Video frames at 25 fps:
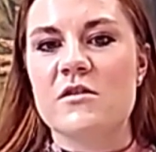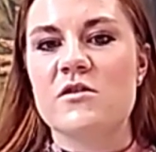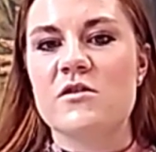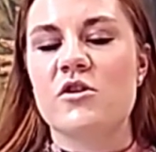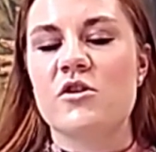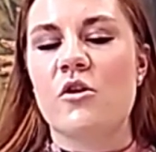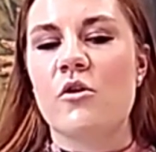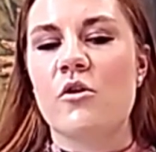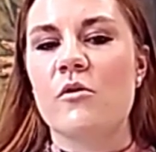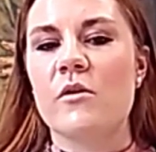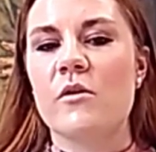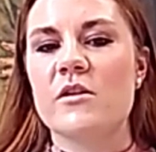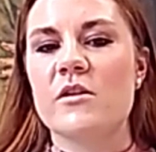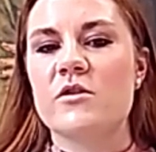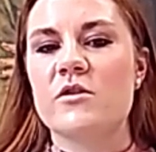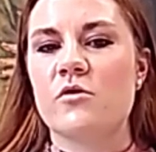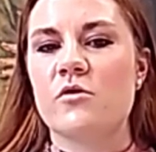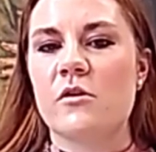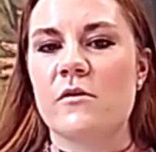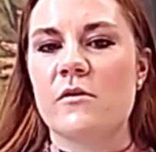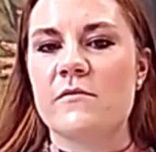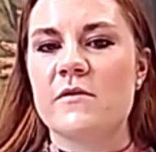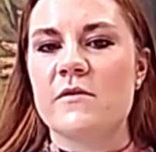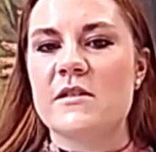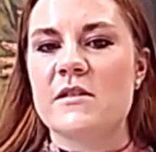So it sort
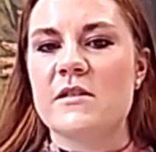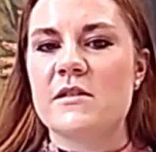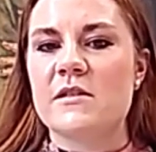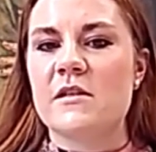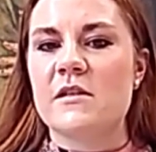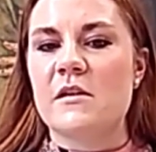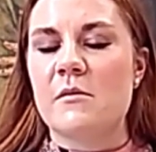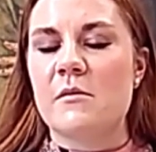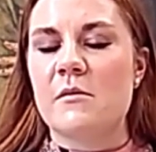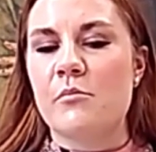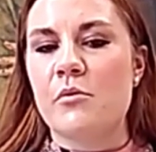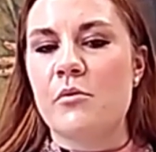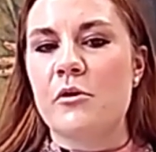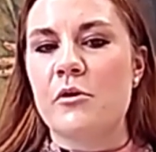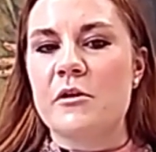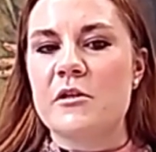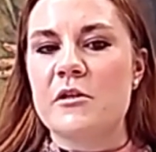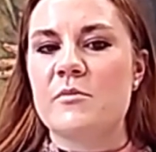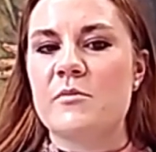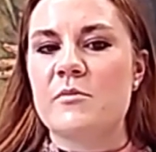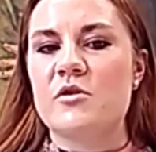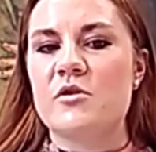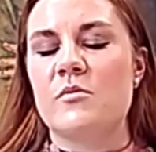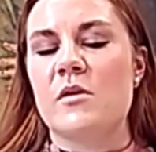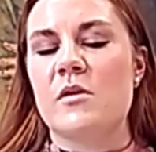of is the importance
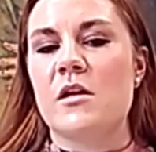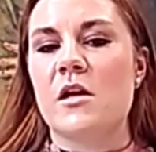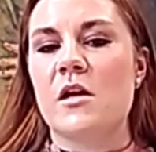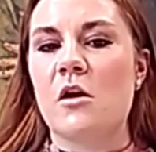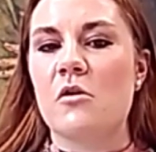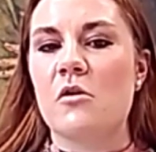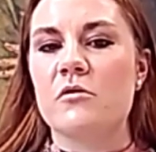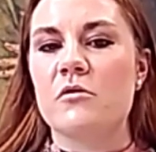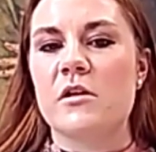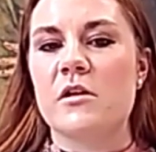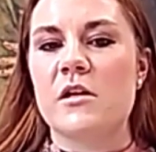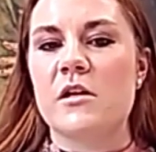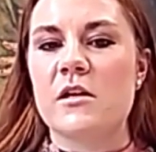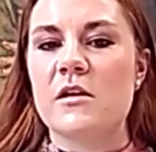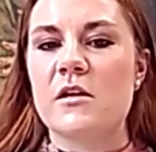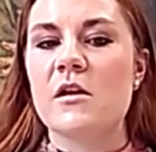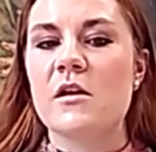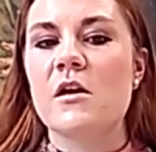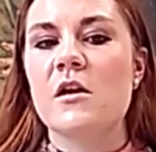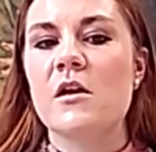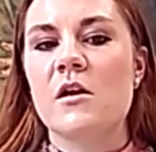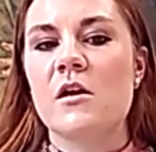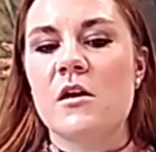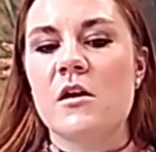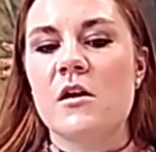between not only
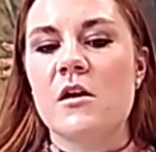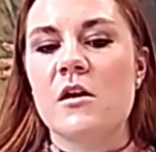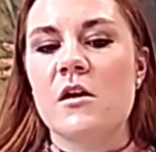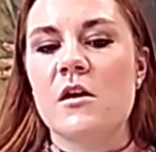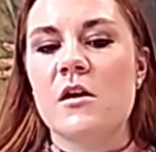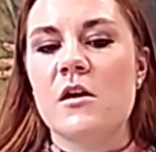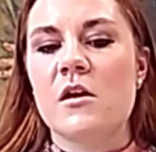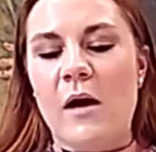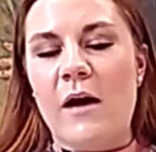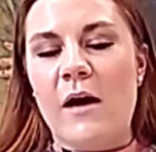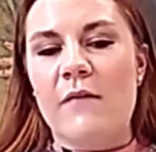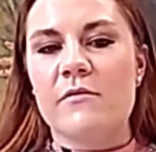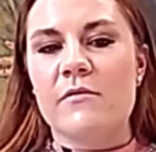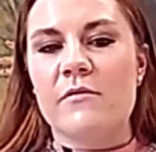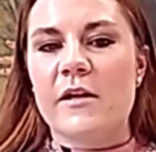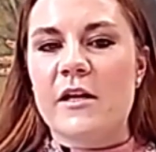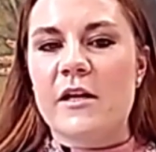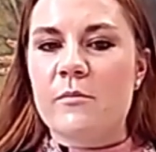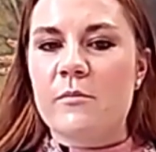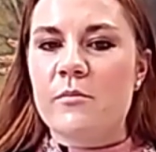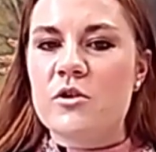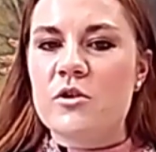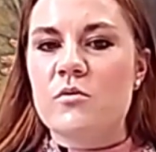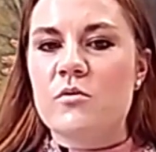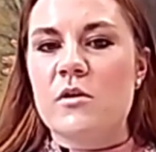you have like
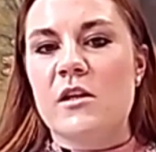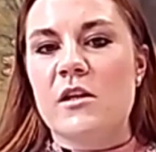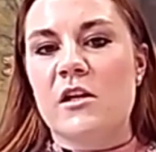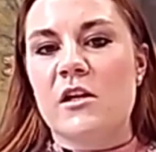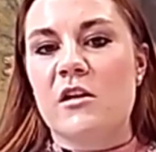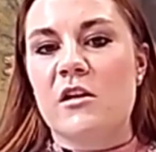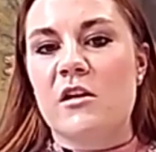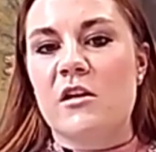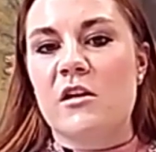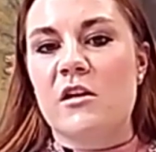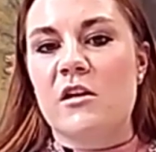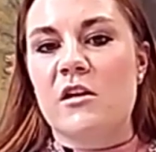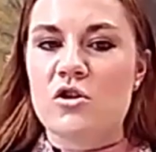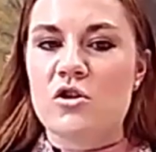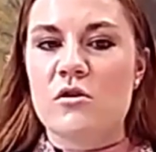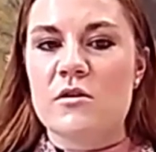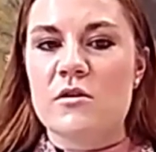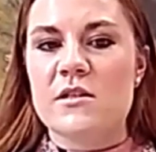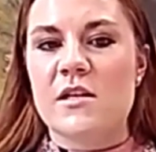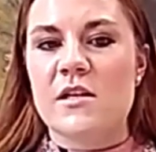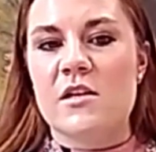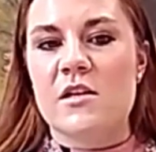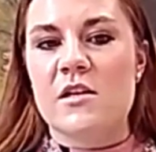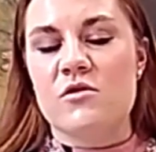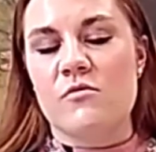between the commissioners
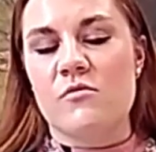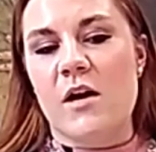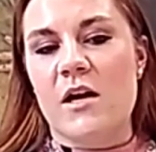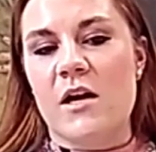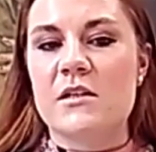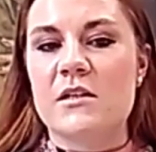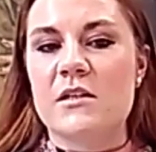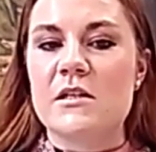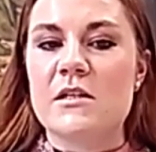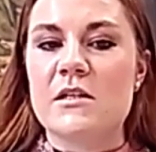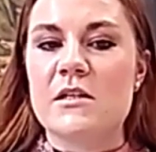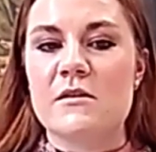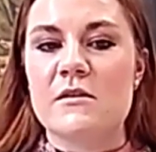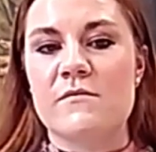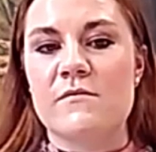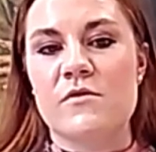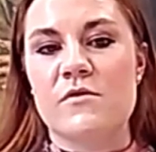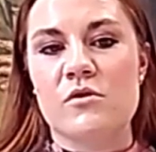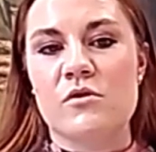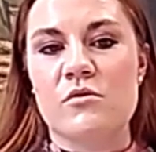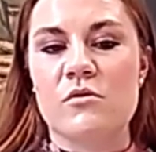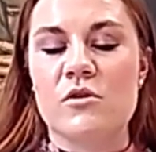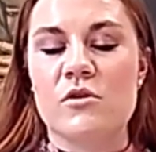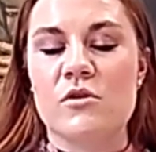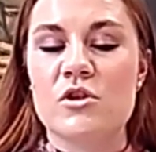that directly give
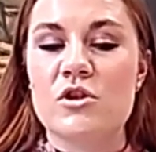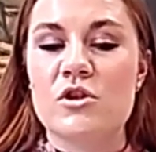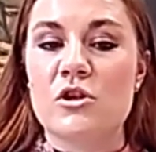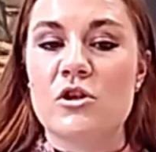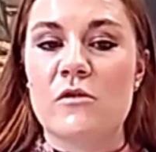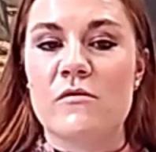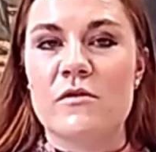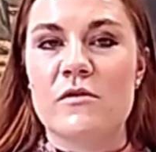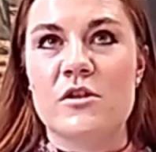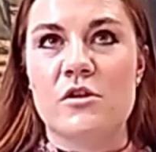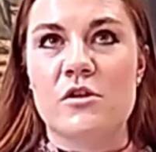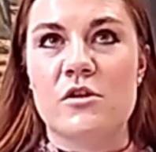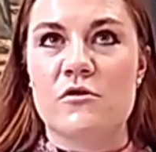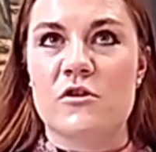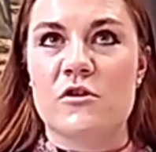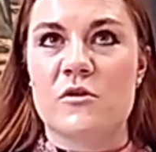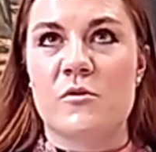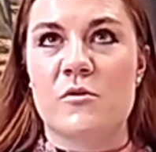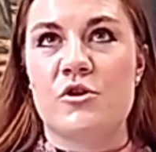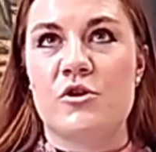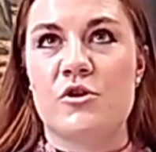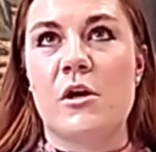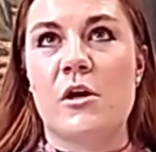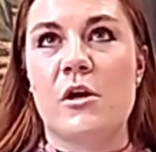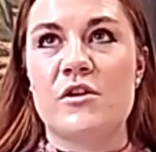you the service users, but
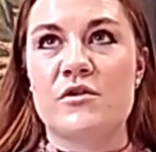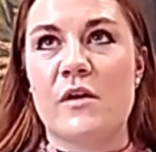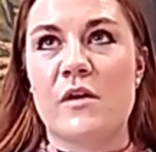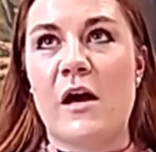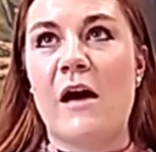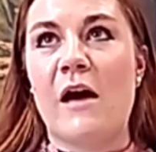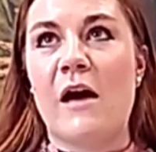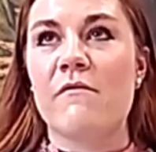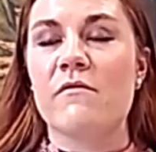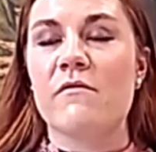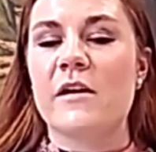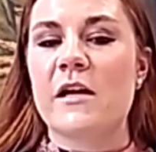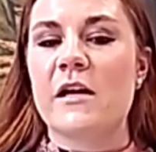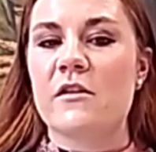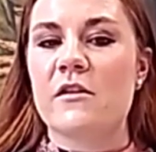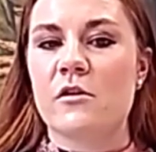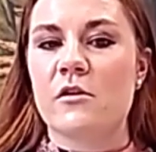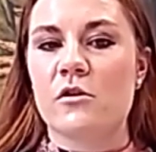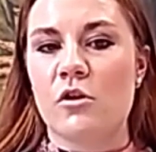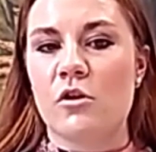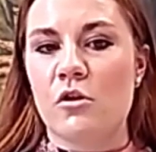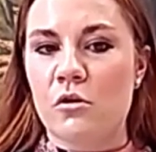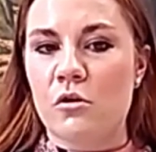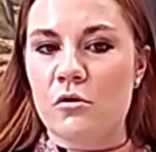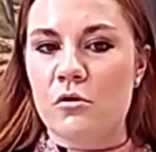you also have like the
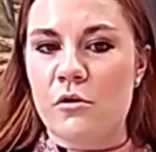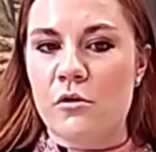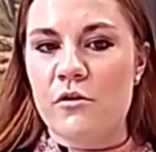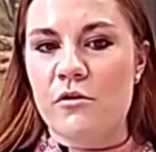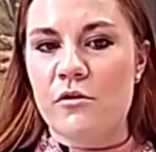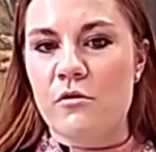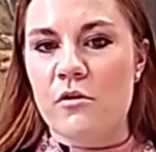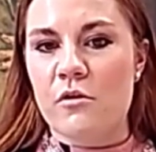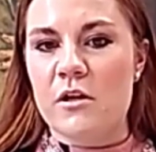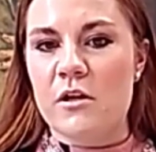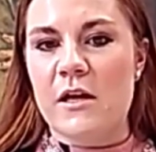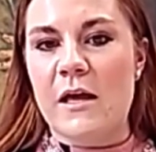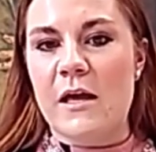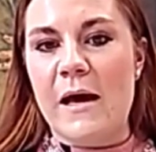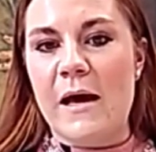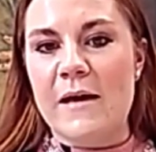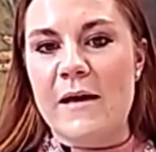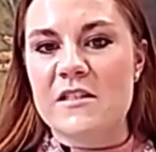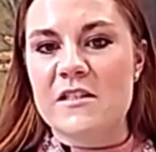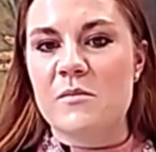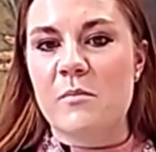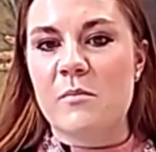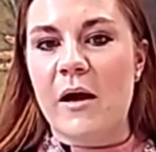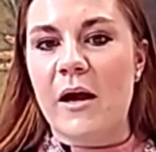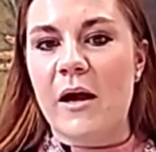local authority
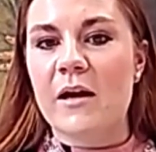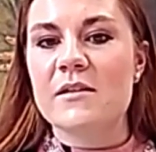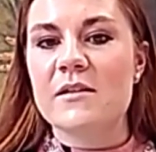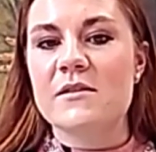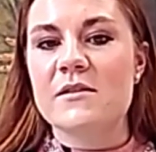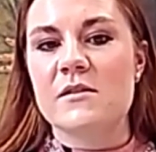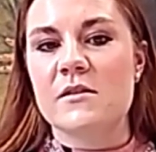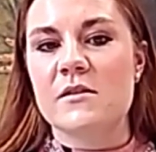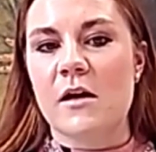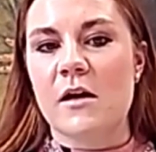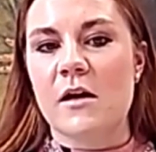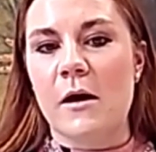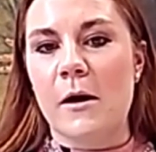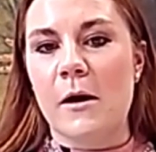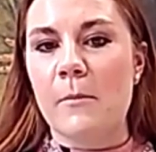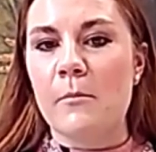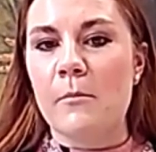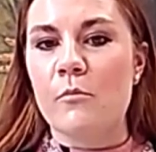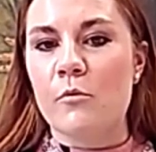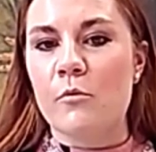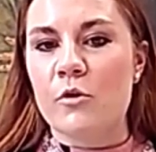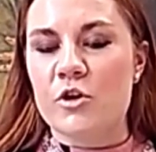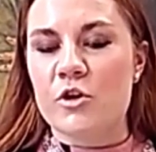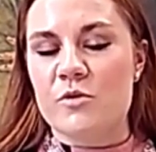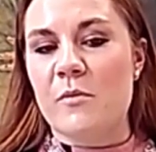aspect,
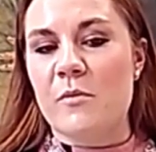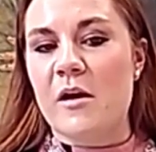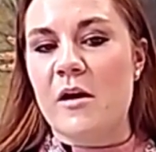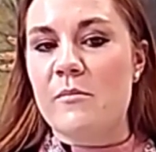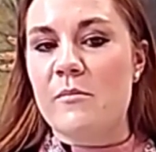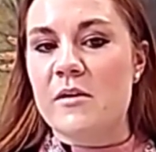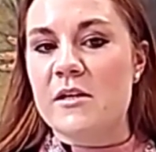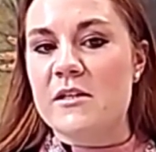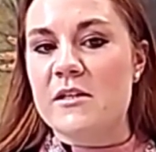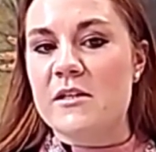which might be